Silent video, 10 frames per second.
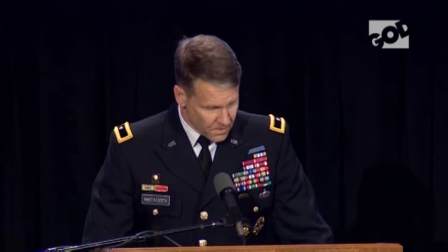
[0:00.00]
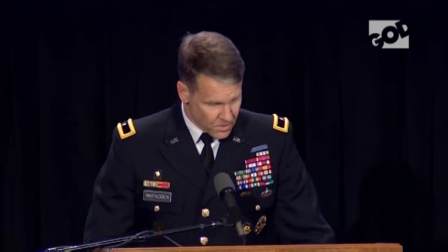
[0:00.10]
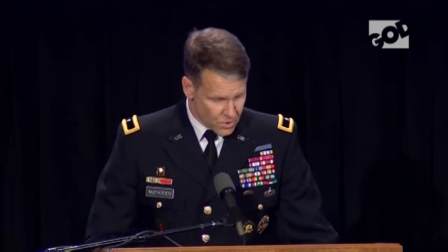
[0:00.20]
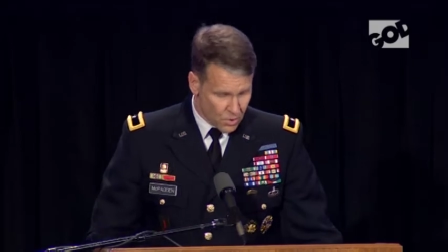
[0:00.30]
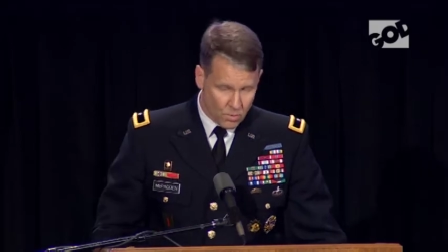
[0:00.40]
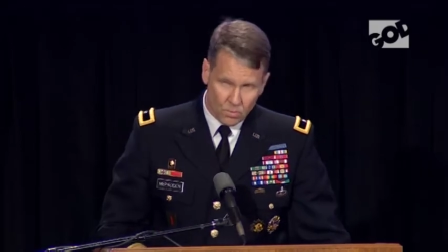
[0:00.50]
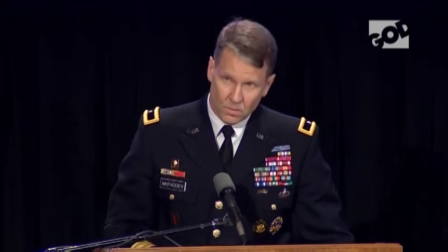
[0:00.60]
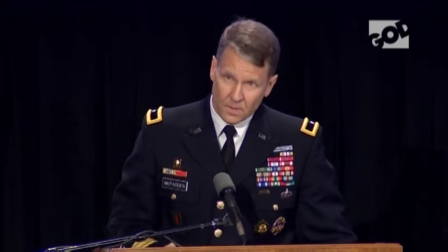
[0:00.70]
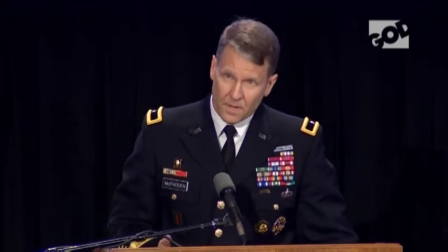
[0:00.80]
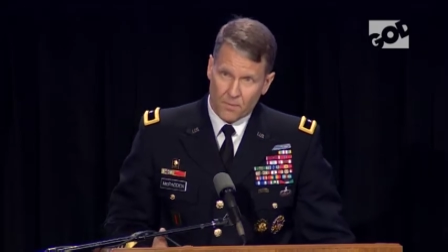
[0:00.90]
So
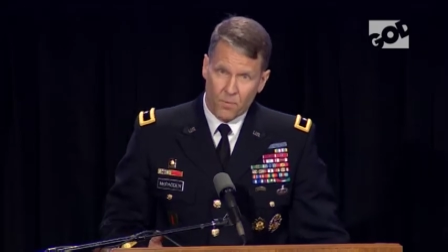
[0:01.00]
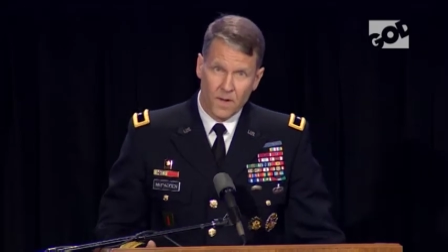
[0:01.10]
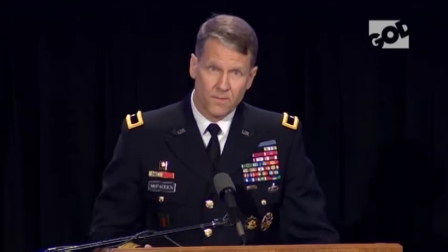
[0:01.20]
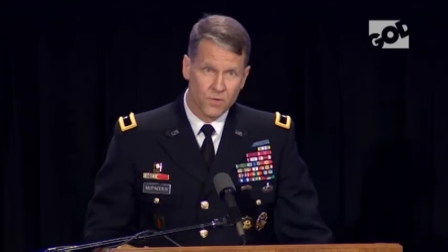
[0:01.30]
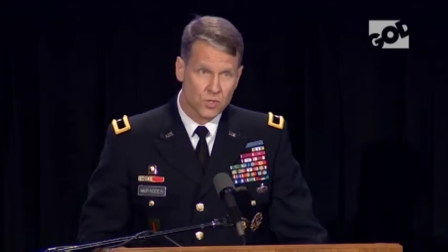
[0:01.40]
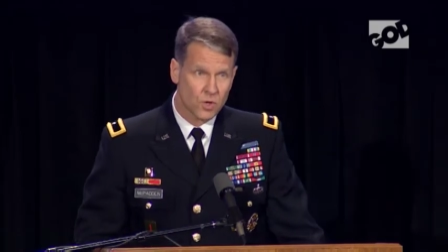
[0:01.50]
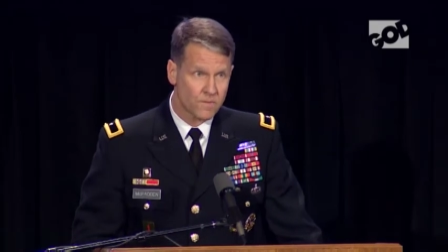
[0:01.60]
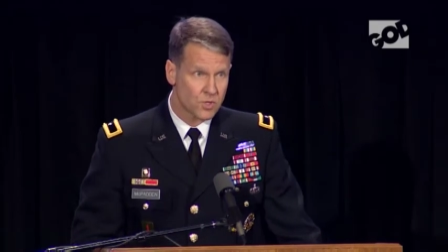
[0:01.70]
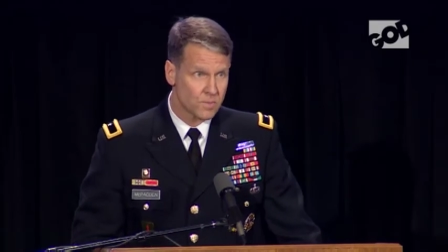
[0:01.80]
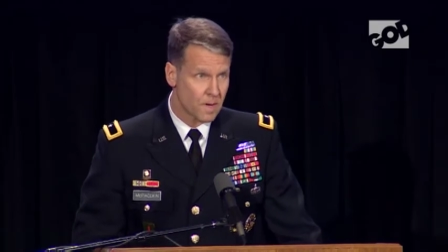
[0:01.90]
in praying for
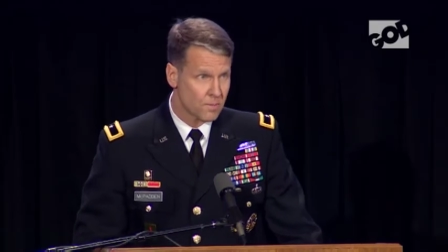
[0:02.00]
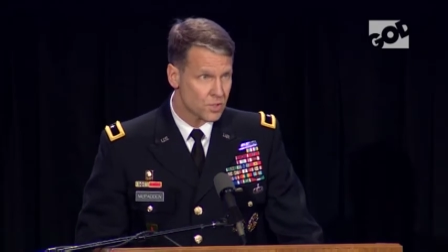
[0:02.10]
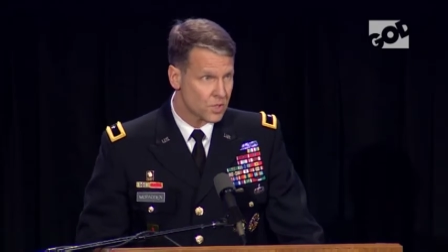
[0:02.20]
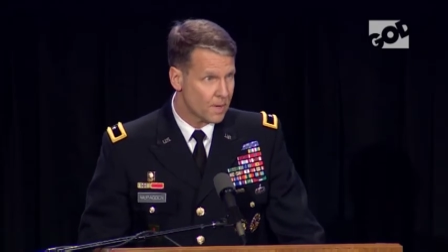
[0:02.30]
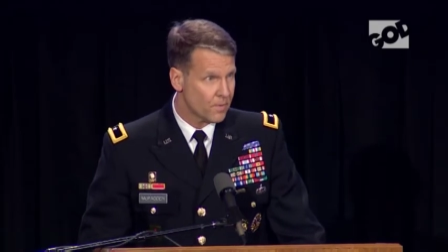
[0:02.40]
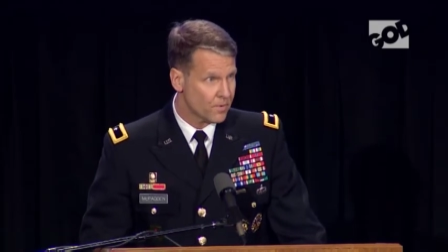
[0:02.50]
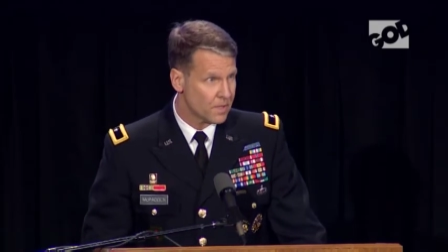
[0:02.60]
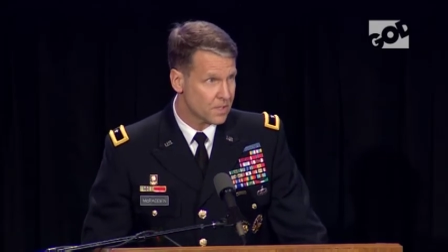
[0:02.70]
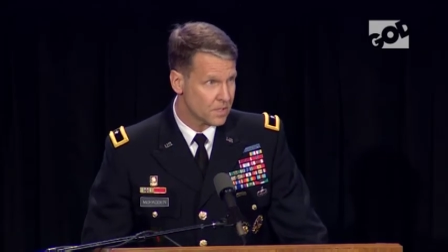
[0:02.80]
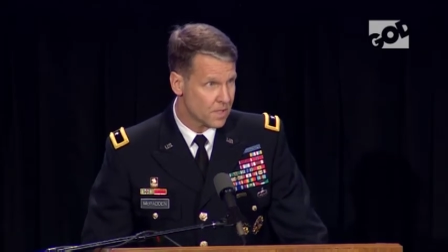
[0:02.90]
service members, a couple of
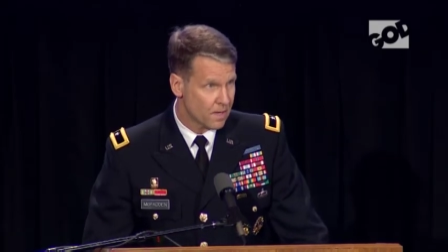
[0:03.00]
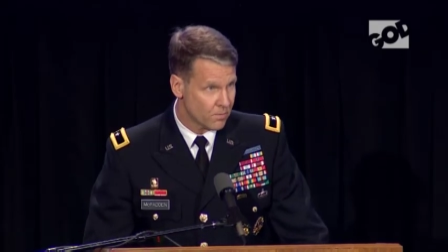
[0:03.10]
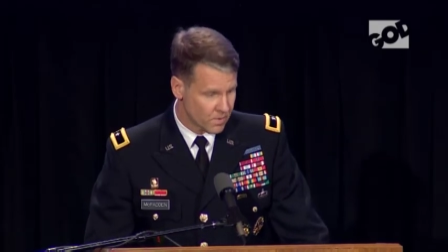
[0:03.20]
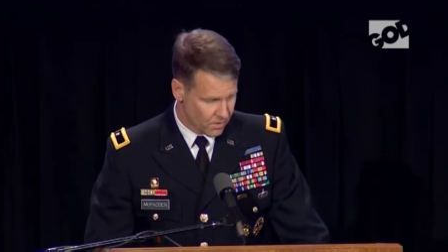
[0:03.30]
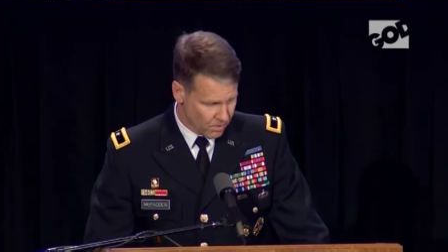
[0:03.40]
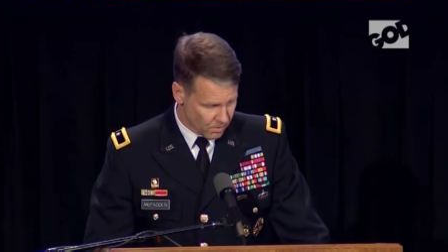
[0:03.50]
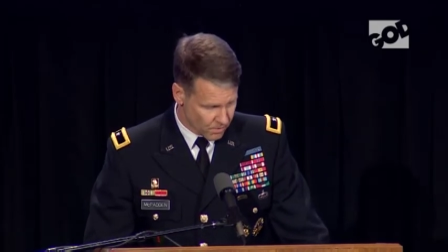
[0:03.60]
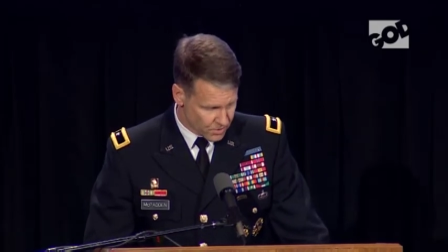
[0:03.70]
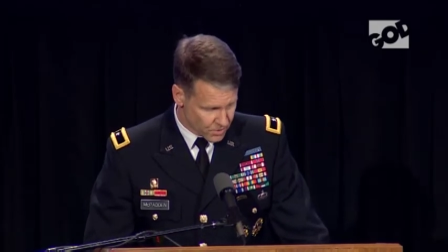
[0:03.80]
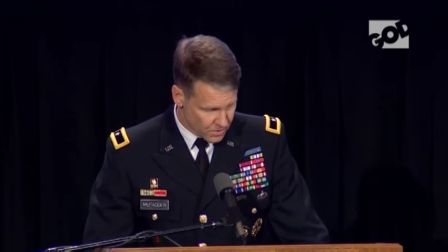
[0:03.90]
things that I would
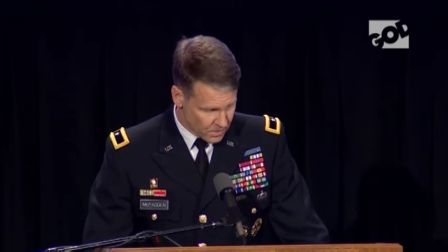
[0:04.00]
encourage.